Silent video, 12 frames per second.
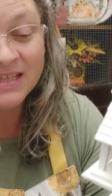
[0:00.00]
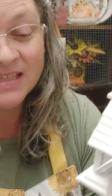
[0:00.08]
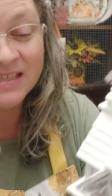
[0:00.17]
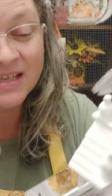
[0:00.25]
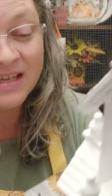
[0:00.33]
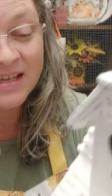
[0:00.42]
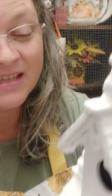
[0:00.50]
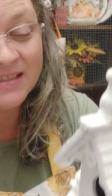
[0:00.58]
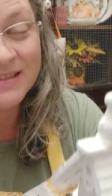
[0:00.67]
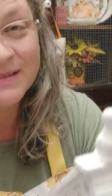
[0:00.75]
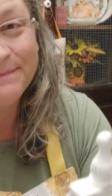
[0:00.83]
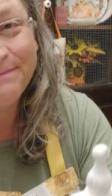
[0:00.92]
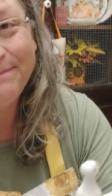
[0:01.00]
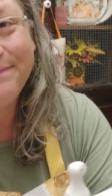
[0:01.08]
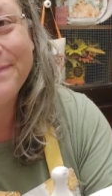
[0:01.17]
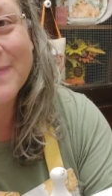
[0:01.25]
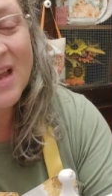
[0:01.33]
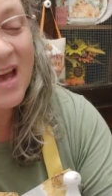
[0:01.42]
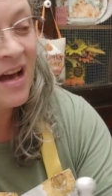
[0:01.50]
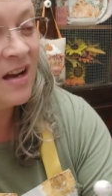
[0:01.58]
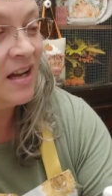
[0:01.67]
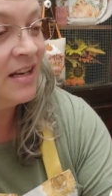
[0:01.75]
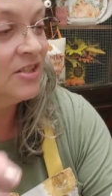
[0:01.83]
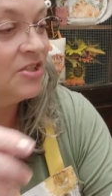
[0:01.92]
designs. I'll
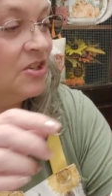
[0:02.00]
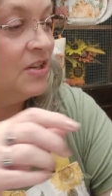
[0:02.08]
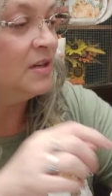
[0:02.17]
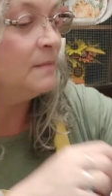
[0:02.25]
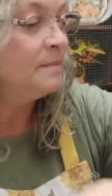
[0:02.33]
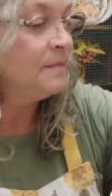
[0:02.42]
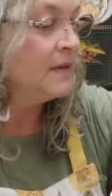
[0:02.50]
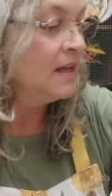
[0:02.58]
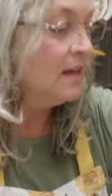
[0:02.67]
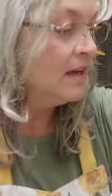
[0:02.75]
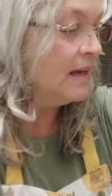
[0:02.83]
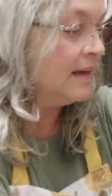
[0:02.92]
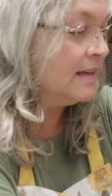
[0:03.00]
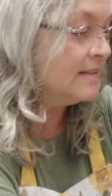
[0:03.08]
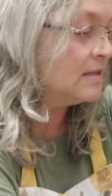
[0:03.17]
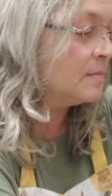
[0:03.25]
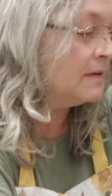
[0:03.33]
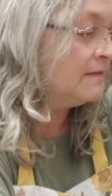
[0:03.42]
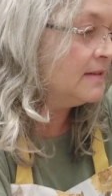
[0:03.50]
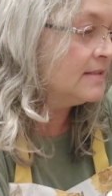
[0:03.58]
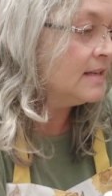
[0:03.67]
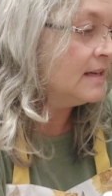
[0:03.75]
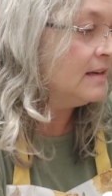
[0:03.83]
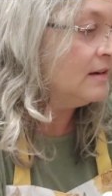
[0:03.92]
kind of show you. I got some of it
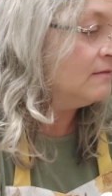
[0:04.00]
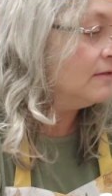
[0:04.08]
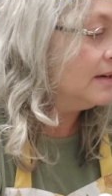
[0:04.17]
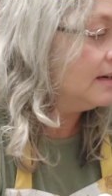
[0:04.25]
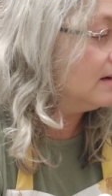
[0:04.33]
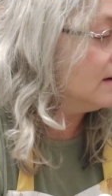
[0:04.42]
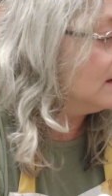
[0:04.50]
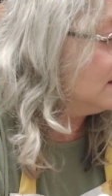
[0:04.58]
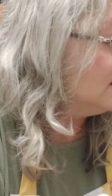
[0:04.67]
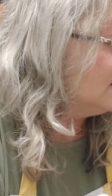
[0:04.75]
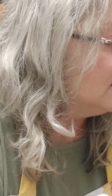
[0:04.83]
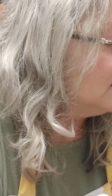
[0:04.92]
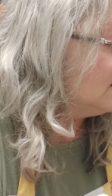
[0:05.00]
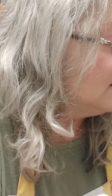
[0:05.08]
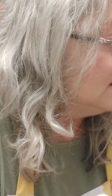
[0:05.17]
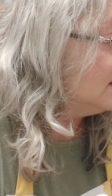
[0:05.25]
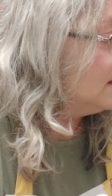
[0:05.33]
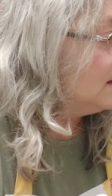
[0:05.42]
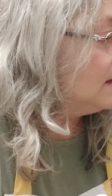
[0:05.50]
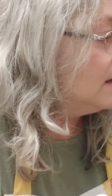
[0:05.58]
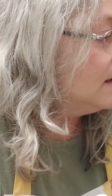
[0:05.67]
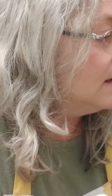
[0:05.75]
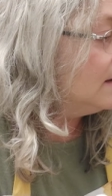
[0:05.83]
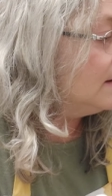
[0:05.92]
setting over here.
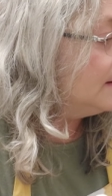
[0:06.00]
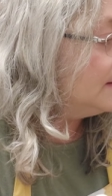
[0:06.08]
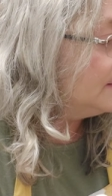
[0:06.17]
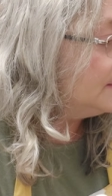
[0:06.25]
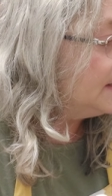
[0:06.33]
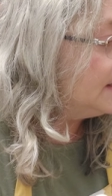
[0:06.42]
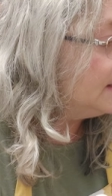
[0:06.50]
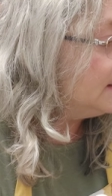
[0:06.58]
Um,